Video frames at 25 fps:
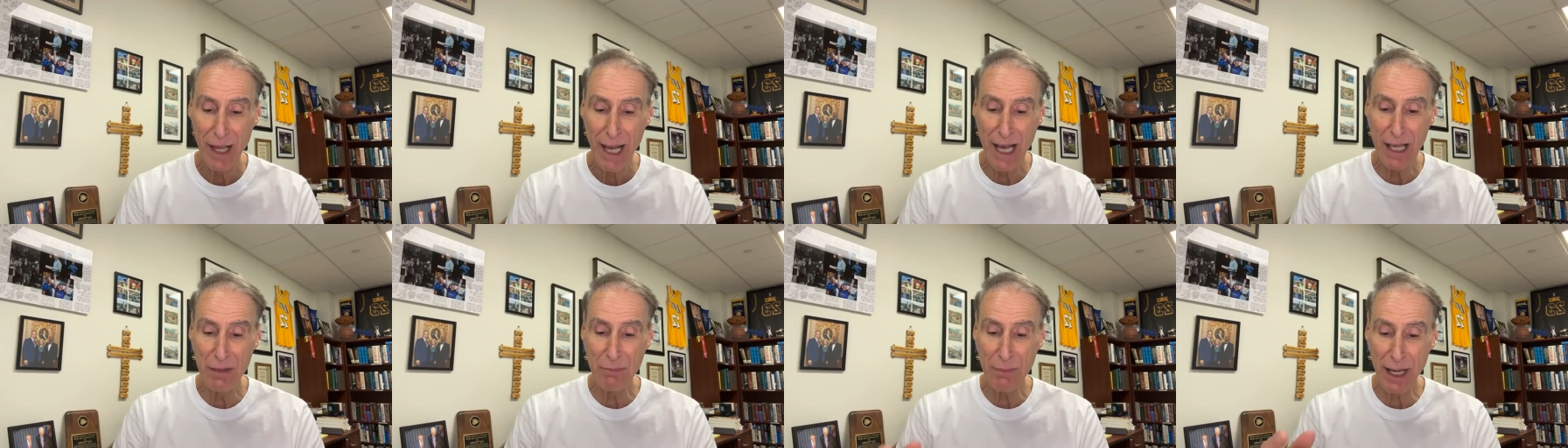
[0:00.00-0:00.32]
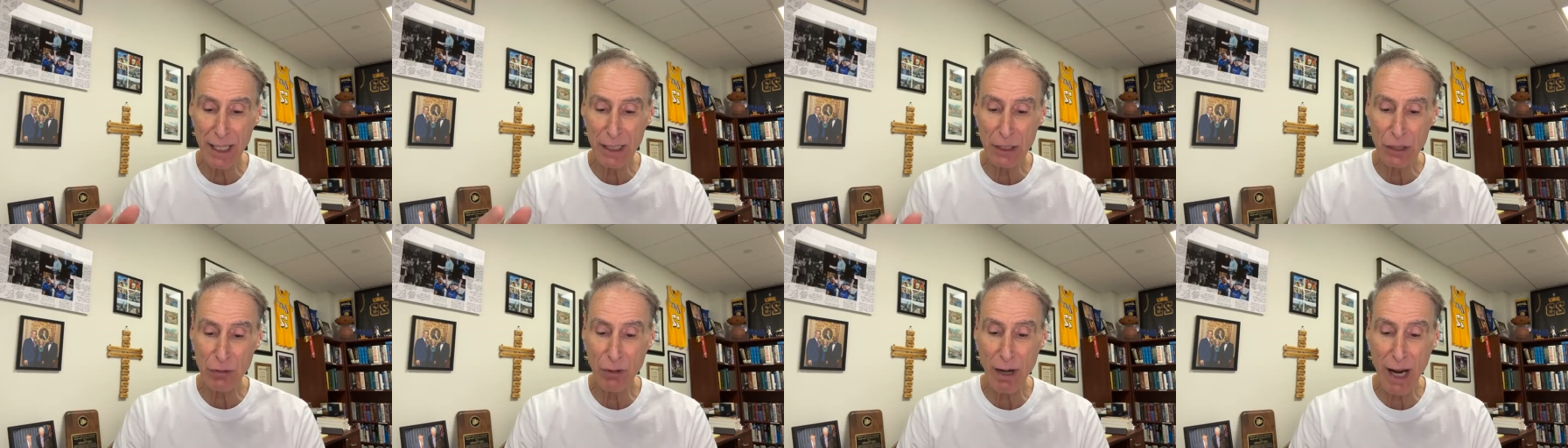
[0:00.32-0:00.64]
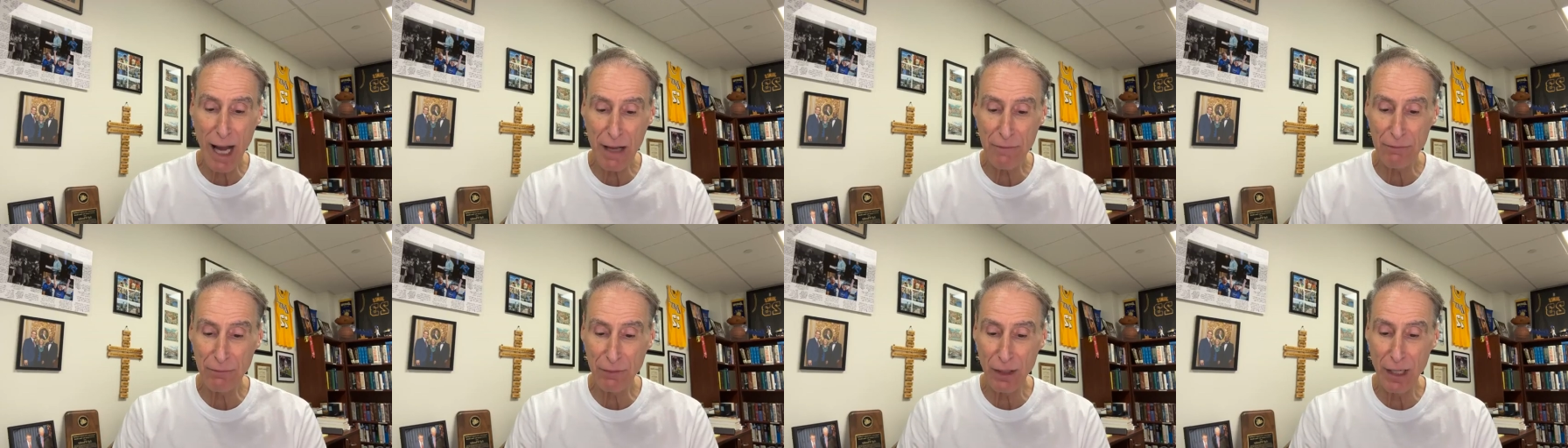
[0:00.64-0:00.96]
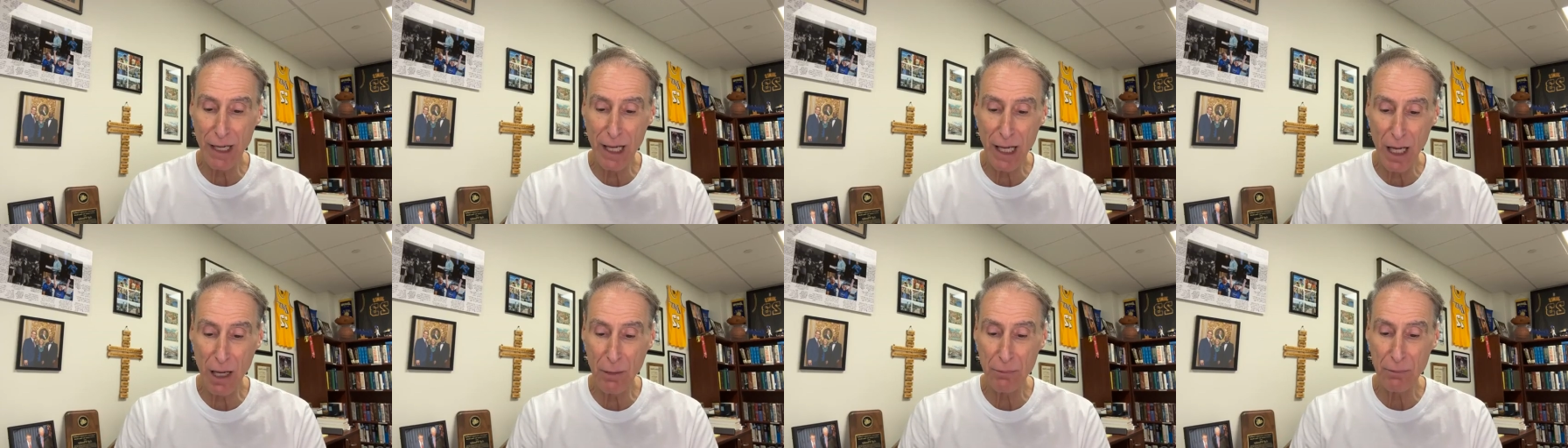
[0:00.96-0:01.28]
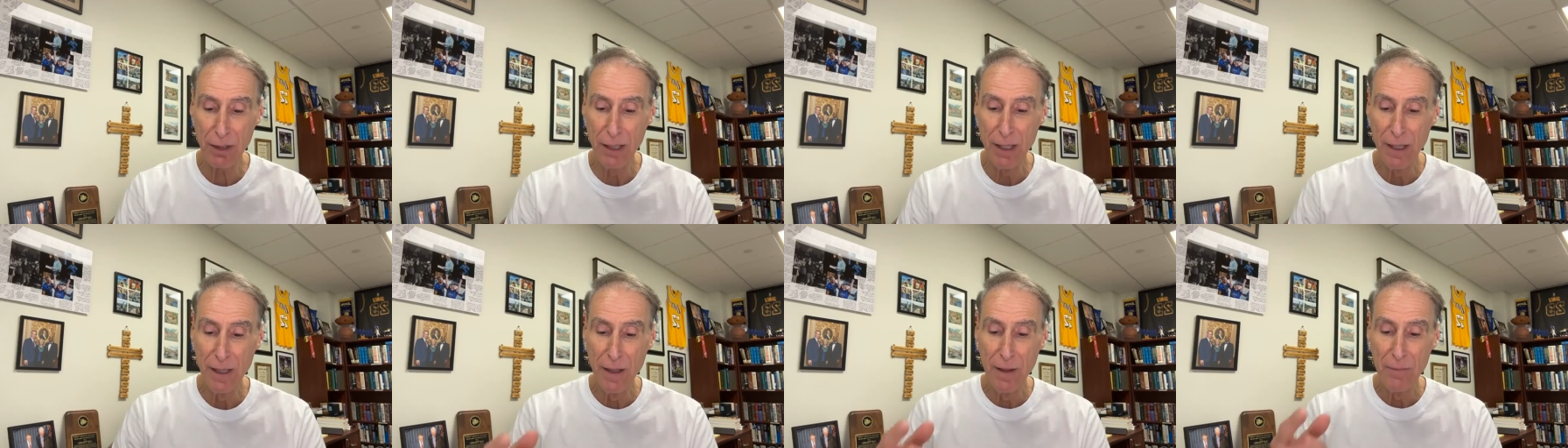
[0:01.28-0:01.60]
and my cry for
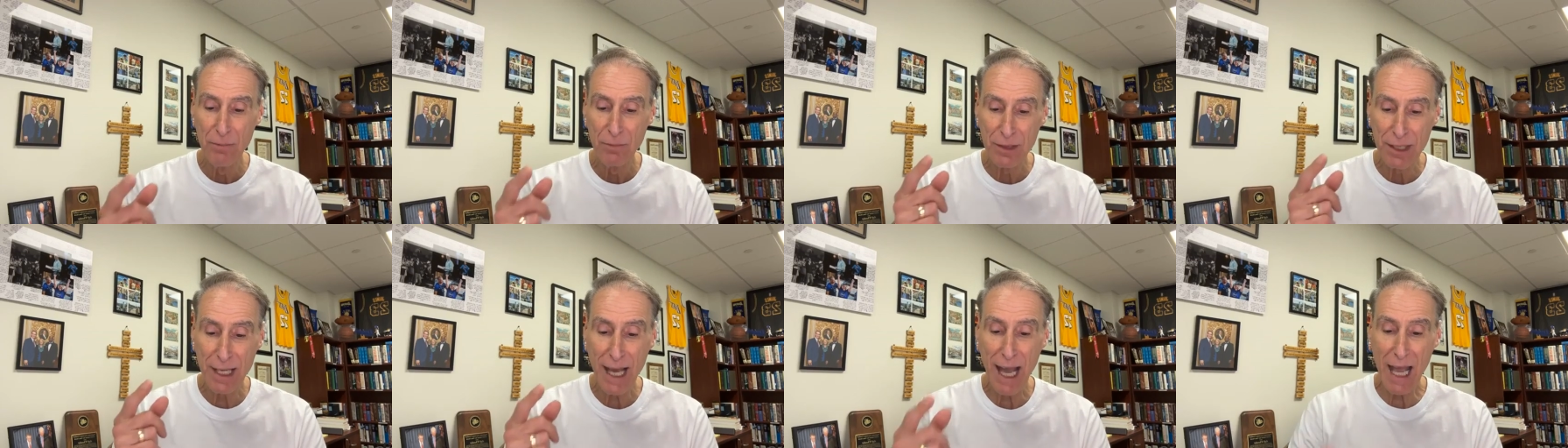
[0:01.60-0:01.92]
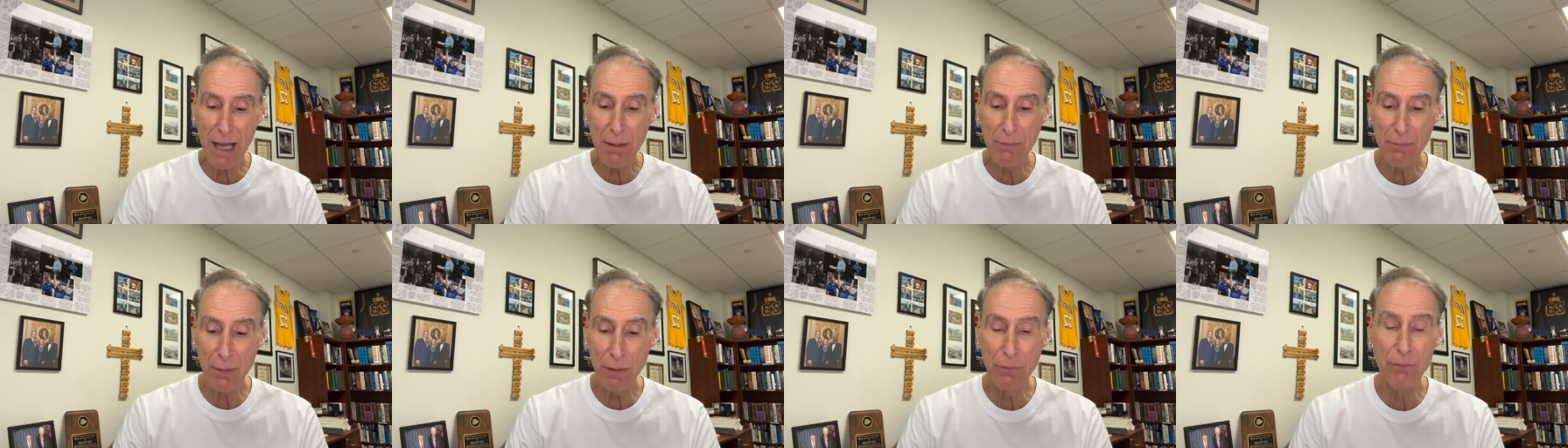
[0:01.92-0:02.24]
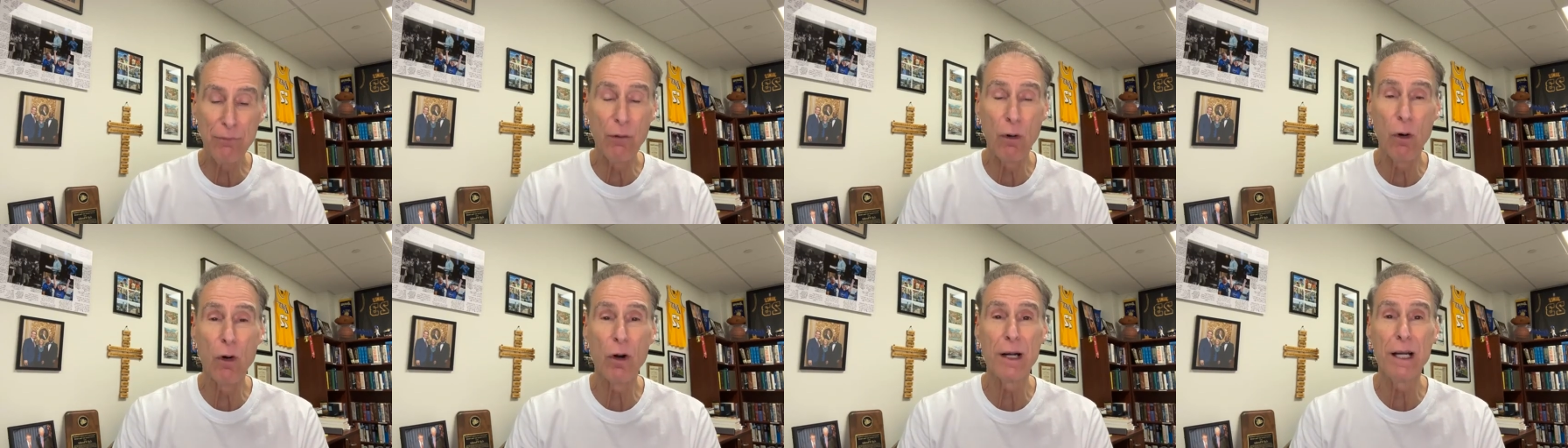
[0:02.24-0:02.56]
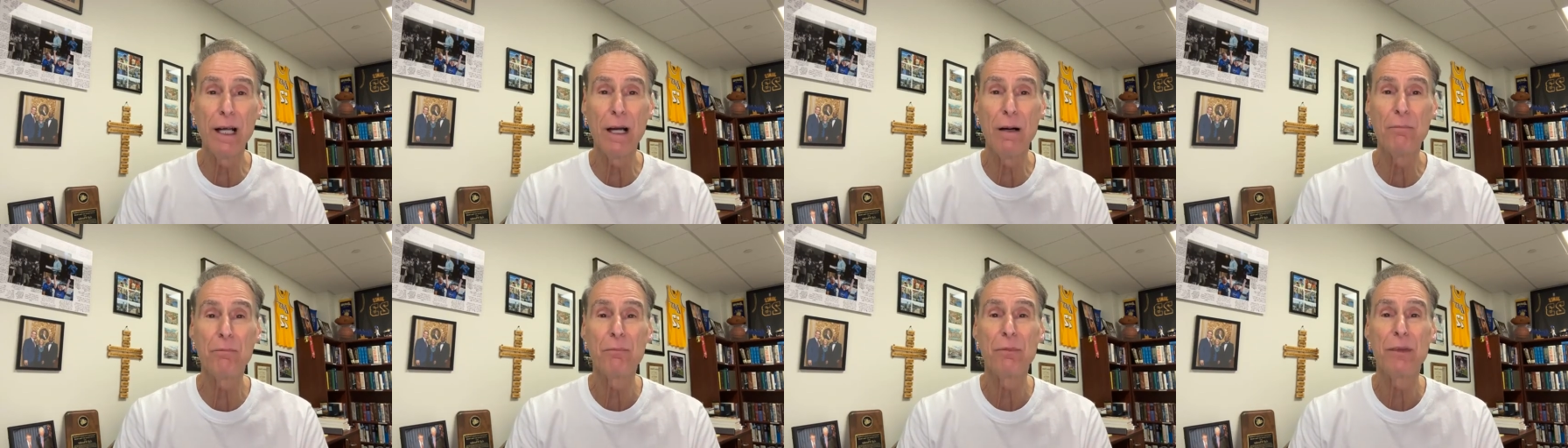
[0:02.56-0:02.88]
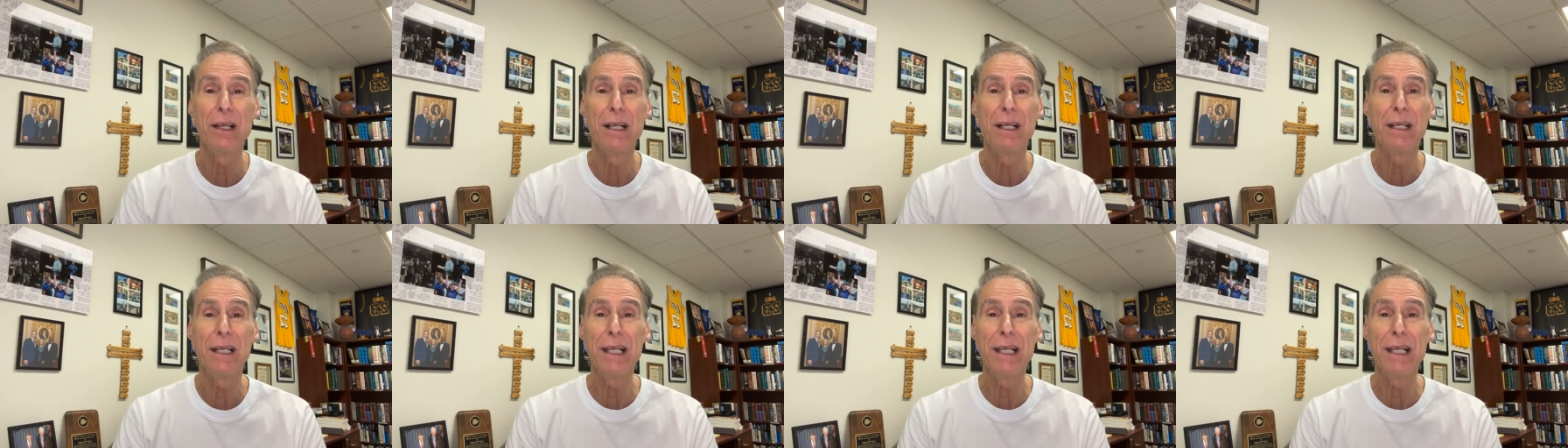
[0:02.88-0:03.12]
help came before him